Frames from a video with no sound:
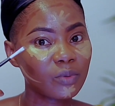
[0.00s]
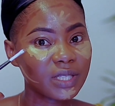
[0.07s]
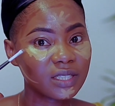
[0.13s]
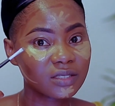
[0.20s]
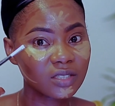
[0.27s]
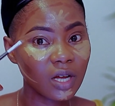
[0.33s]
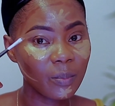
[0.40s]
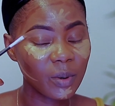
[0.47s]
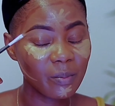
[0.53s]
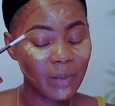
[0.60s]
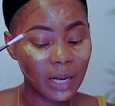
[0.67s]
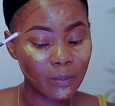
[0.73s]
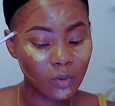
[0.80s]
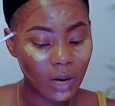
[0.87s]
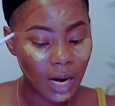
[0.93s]
with the top of
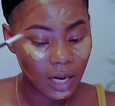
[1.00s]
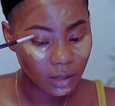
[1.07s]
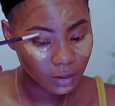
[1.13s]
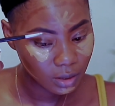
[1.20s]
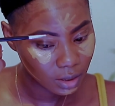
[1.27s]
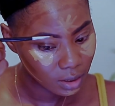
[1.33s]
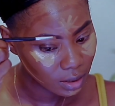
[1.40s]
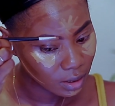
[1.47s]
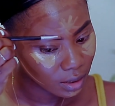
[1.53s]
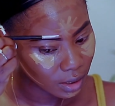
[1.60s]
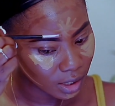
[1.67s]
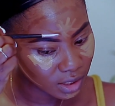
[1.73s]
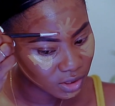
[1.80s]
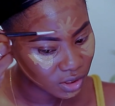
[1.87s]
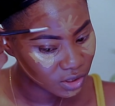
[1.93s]
my brow.
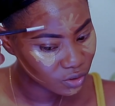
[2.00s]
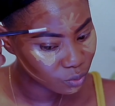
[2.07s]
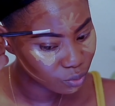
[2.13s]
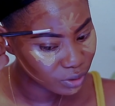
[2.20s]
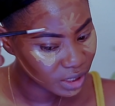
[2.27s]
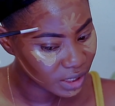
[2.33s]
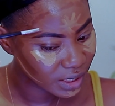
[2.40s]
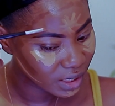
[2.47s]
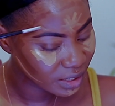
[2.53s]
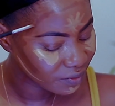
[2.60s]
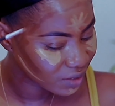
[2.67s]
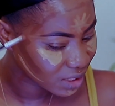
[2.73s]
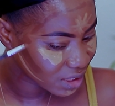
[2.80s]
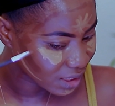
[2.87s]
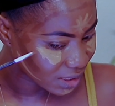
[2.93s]
I just really
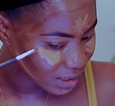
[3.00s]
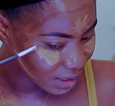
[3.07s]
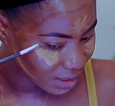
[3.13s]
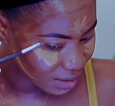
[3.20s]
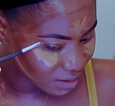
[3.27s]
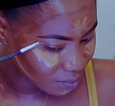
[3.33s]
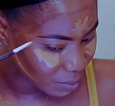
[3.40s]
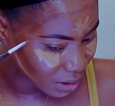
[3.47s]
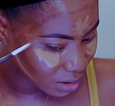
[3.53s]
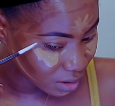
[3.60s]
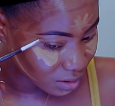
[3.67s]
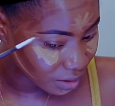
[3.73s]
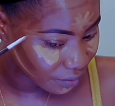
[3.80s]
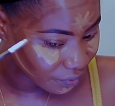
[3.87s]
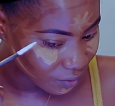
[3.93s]
leave it as is
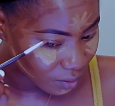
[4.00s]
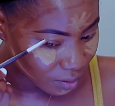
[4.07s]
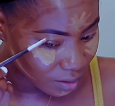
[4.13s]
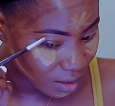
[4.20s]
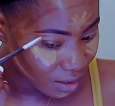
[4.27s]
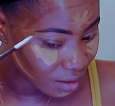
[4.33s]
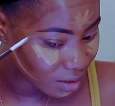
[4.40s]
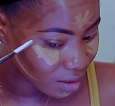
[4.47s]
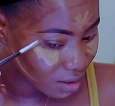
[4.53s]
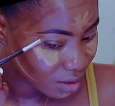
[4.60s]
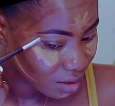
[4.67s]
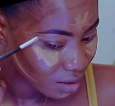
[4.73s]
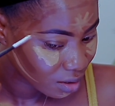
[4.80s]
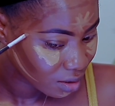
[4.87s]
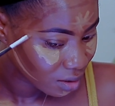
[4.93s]
because I feel like
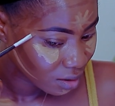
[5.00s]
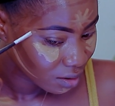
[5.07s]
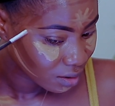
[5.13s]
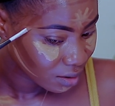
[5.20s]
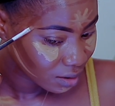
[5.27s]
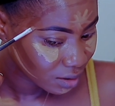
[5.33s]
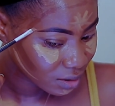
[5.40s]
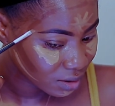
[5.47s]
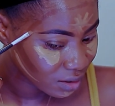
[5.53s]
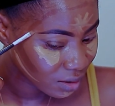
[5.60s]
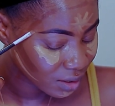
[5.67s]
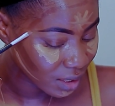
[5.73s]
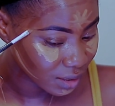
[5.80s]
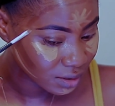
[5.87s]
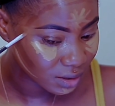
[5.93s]
it's
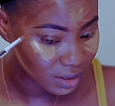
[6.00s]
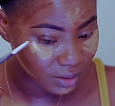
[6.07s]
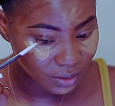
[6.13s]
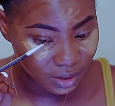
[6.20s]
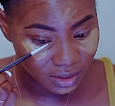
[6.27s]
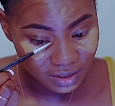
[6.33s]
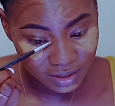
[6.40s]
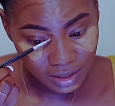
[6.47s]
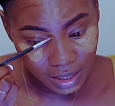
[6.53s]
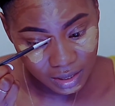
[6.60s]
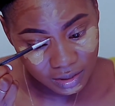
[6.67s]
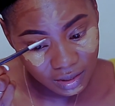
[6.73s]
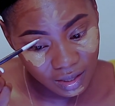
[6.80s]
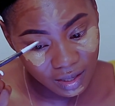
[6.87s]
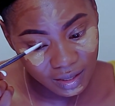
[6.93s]
not that serious.
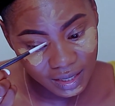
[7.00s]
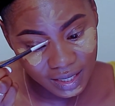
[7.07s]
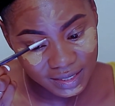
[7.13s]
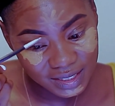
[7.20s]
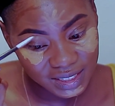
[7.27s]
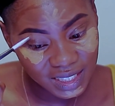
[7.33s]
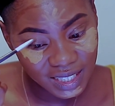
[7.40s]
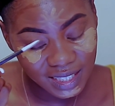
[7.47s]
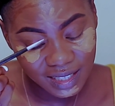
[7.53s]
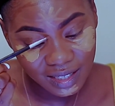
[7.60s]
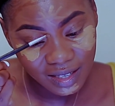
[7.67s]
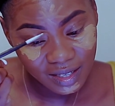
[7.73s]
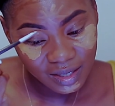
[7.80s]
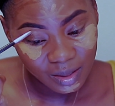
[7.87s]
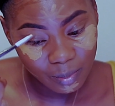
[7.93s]
As long as the
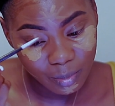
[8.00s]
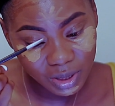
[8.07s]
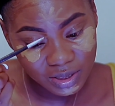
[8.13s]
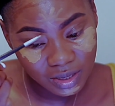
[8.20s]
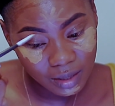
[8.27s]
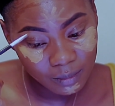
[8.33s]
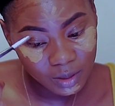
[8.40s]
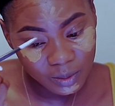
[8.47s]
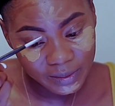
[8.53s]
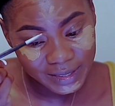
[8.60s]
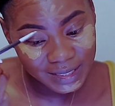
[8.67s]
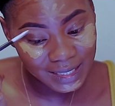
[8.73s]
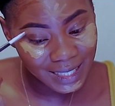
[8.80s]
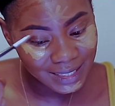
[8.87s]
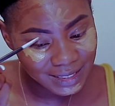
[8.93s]
bottom
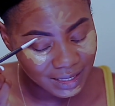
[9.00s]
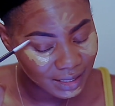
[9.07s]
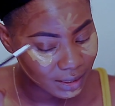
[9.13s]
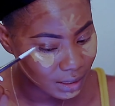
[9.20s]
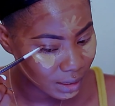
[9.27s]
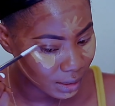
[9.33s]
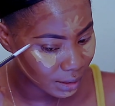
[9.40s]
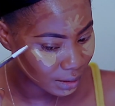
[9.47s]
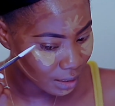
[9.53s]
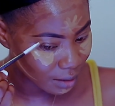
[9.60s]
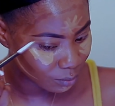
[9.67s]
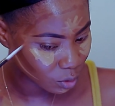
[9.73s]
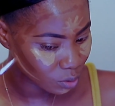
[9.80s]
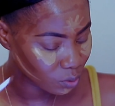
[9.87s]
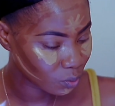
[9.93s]
looks nice and clean,
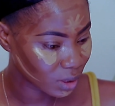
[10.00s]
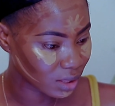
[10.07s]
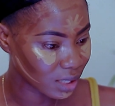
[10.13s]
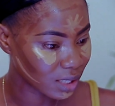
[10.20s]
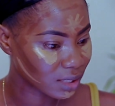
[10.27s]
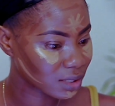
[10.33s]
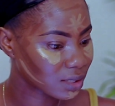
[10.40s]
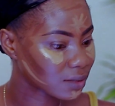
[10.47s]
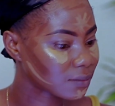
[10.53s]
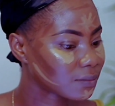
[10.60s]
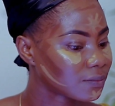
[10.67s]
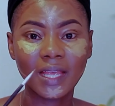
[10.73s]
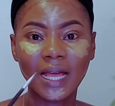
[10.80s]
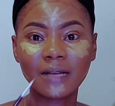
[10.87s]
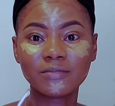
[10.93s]
I'm good with that.
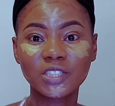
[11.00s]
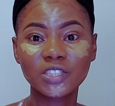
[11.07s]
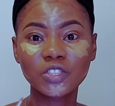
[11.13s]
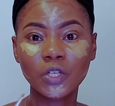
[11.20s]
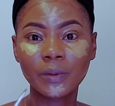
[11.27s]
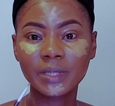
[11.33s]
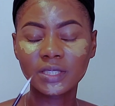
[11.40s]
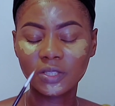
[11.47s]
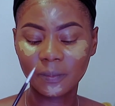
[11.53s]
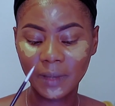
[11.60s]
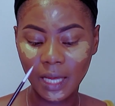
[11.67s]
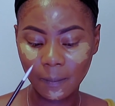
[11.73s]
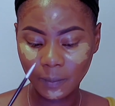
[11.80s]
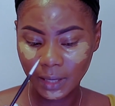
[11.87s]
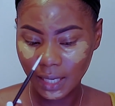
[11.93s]
I'm just going to be
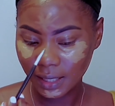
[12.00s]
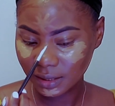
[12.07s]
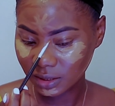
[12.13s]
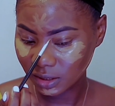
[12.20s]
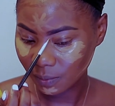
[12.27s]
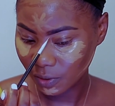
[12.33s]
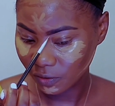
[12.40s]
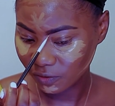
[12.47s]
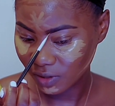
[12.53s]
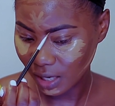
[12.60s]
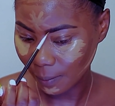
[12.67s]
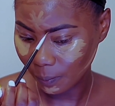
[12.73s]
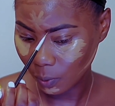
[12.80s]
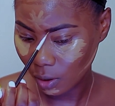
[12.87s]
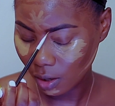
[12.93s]
applying some of
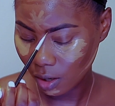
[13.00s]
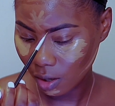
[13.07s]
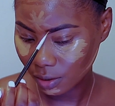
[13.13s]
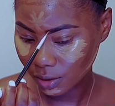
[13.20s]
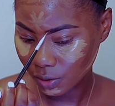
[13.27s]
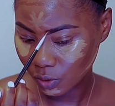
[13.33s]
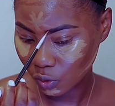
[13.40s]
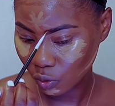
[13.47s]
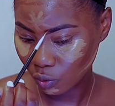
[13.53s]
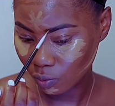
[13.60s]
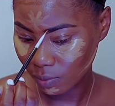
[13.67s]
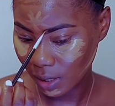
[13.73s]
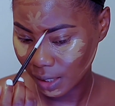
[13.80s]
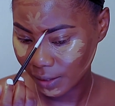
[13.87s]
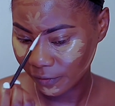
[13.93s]
that product to
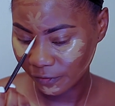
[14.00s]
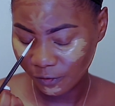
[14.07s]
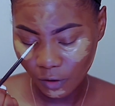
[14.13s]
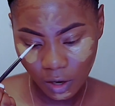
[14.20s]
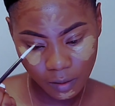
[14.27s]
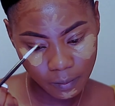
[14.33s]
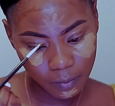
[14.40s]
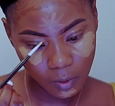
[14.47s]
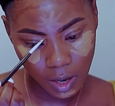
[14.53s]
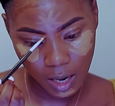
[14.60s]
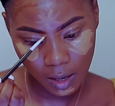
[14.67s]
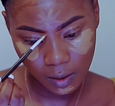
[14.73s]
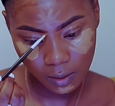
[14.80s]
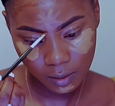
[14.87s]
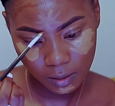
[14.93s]
my front
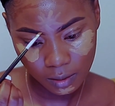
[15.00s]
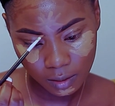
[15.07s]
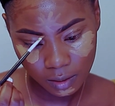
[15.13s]
brow